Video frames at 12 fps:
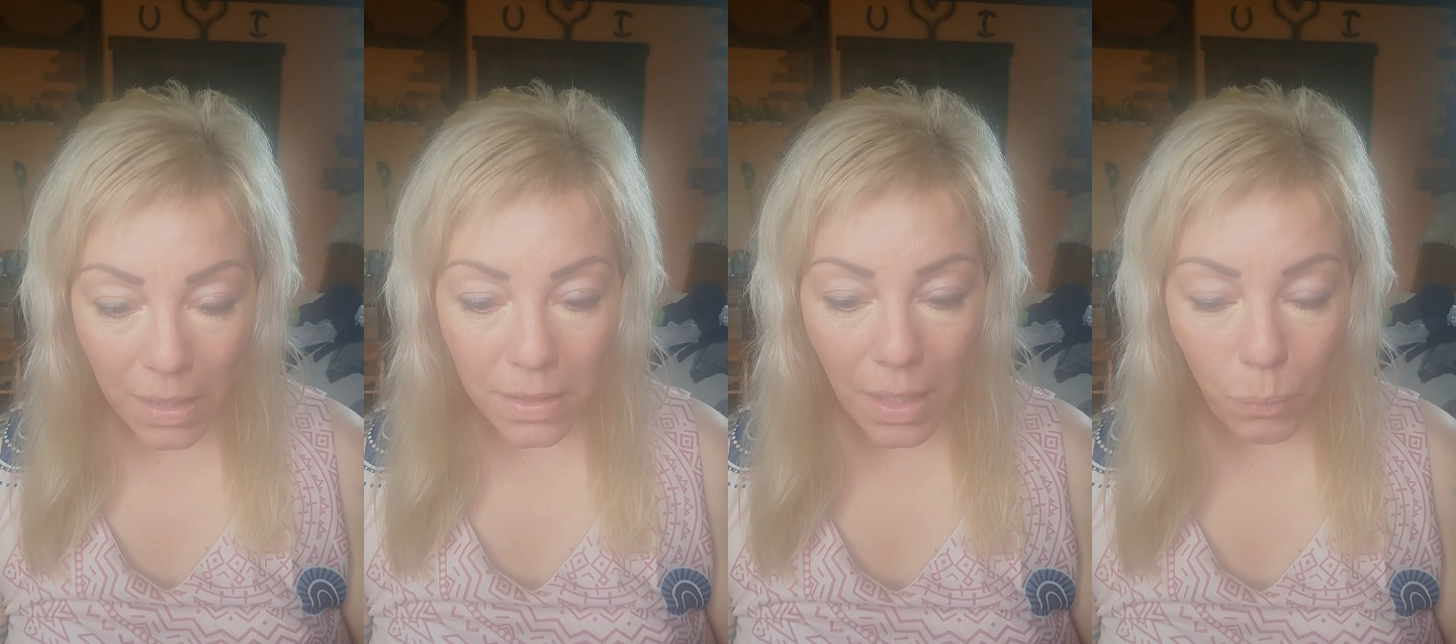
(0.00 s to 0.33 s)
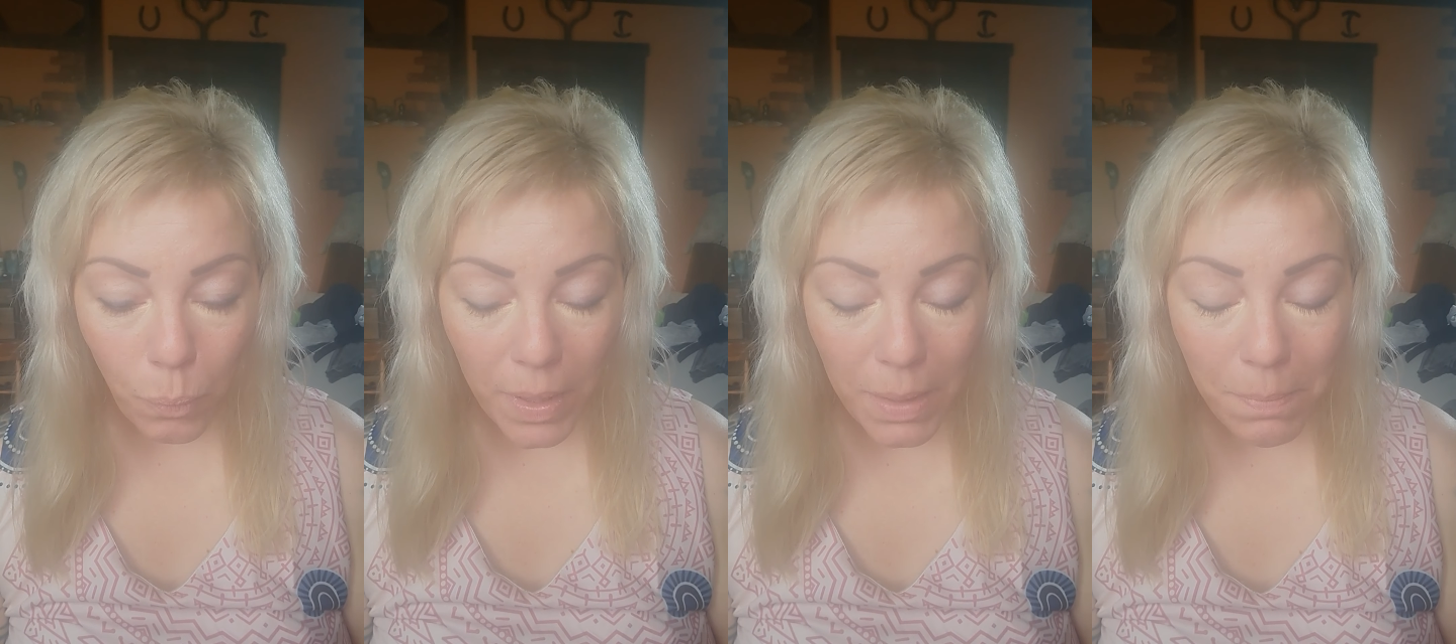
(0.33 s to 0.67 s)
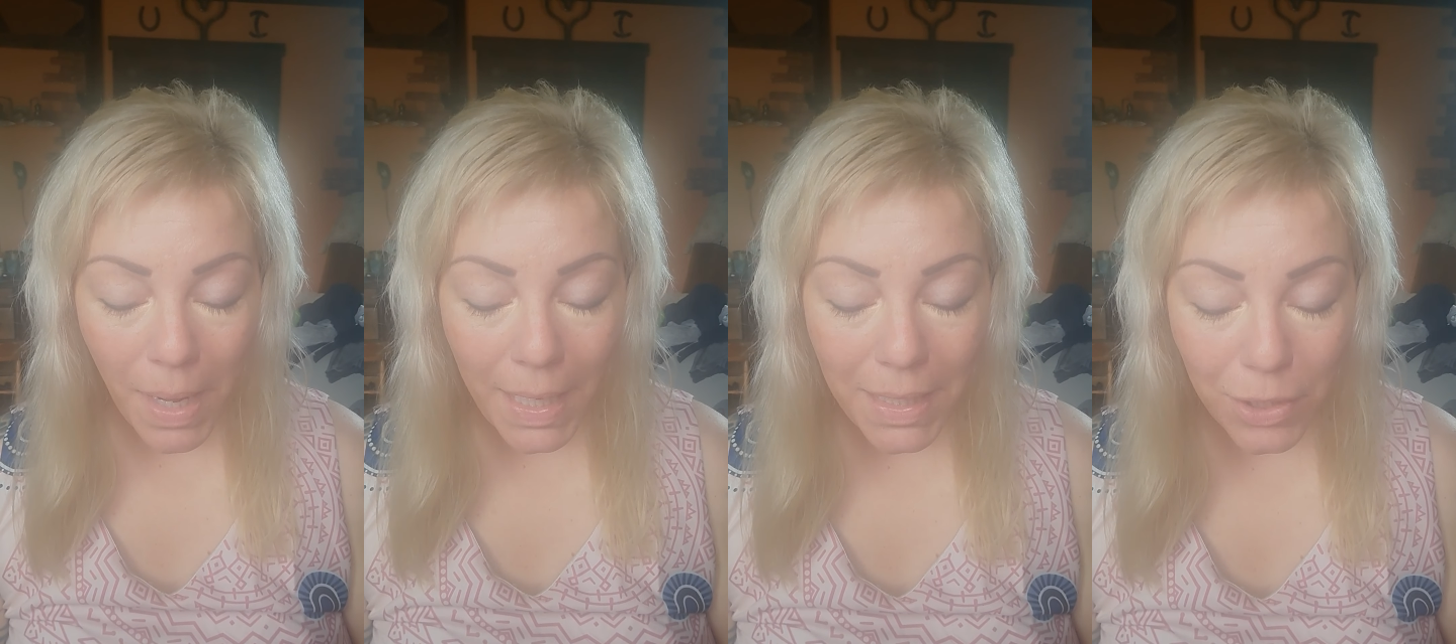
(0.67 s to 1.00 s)
that we
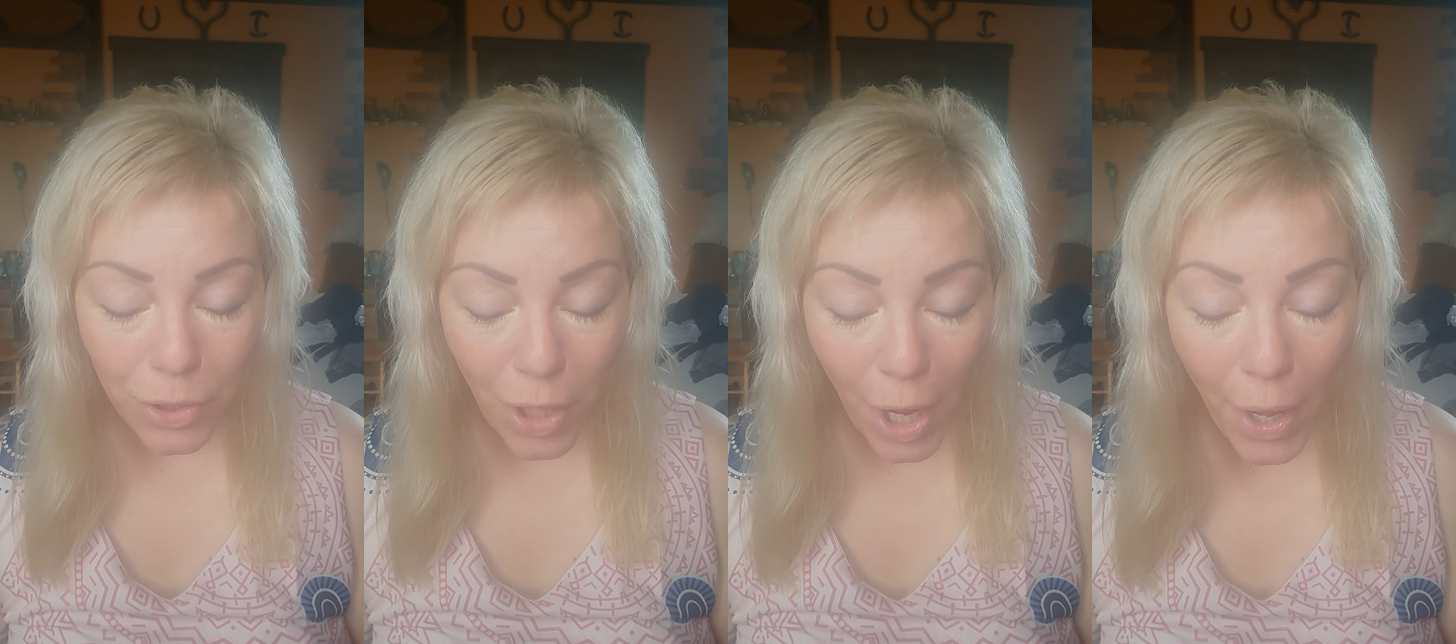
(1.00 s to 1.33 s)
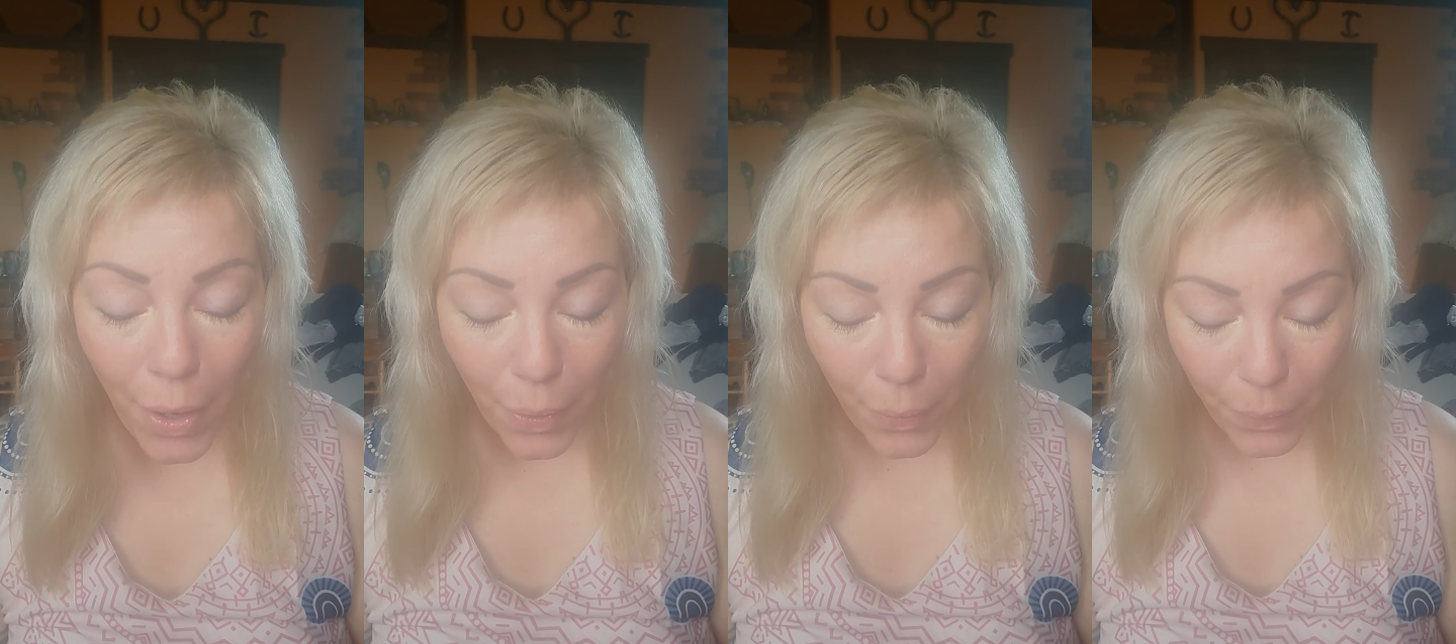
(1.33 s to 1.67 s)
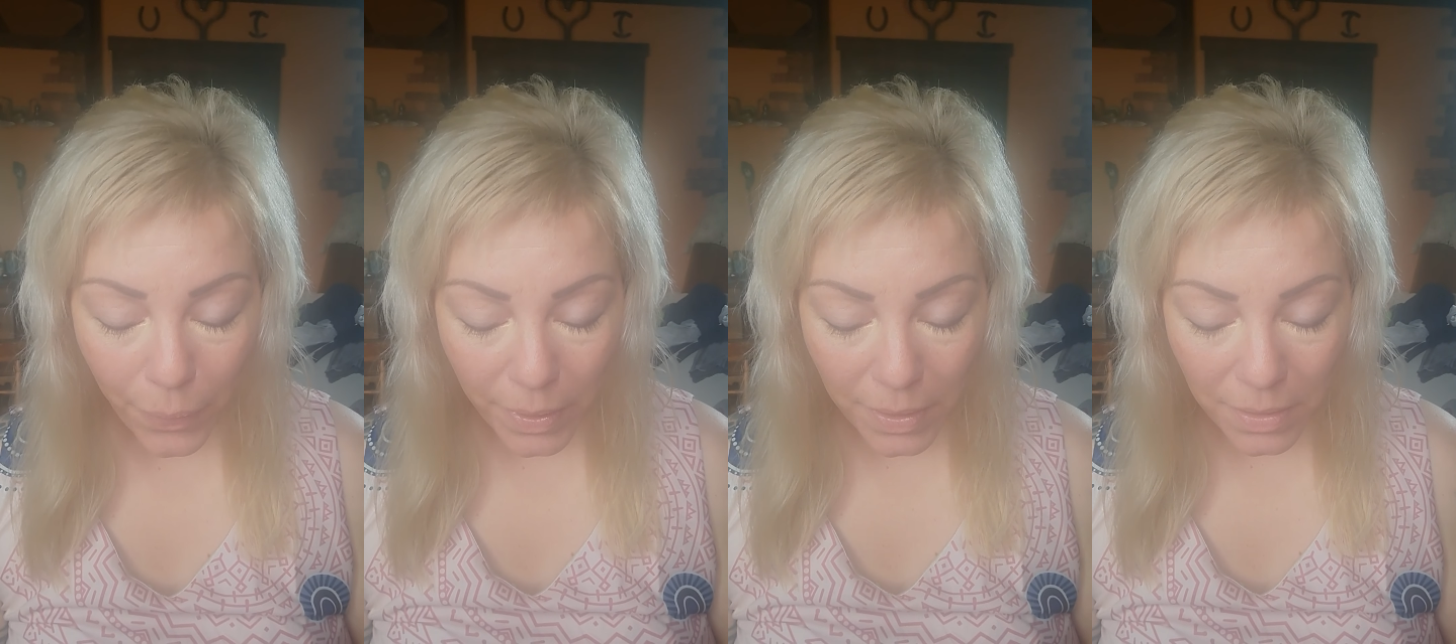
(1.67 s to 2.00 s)
might
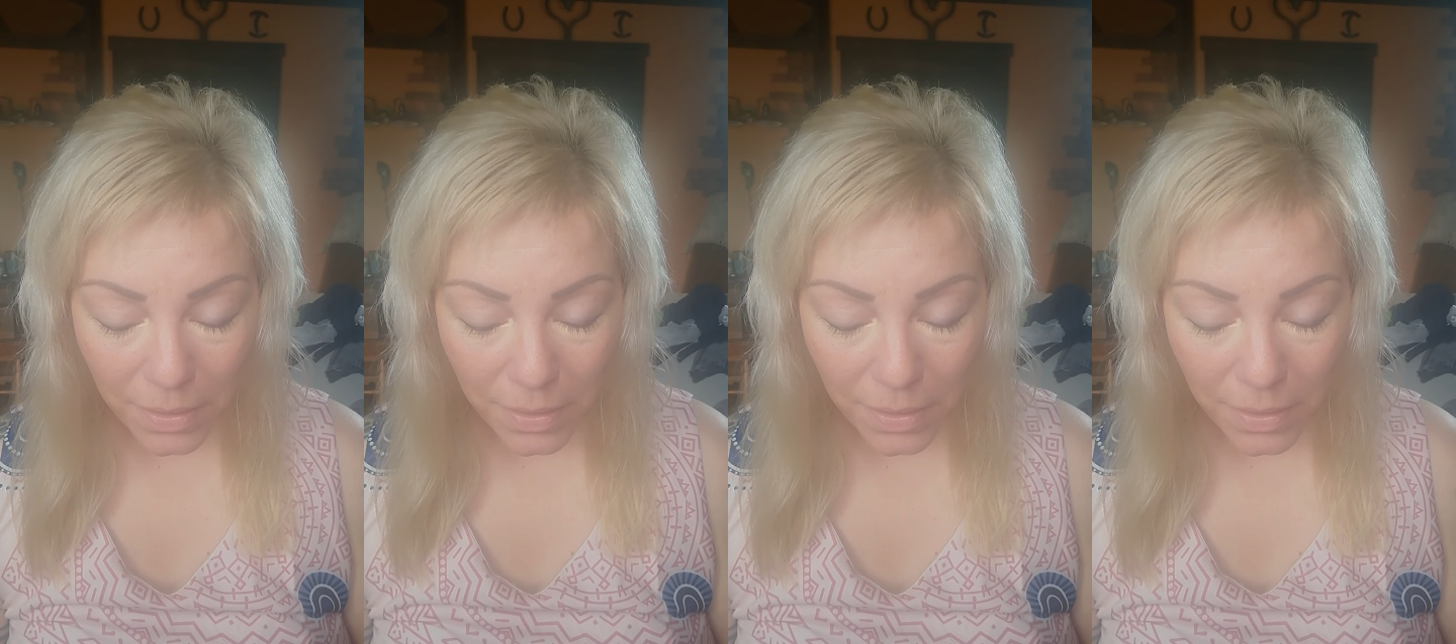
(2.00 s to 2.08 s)
know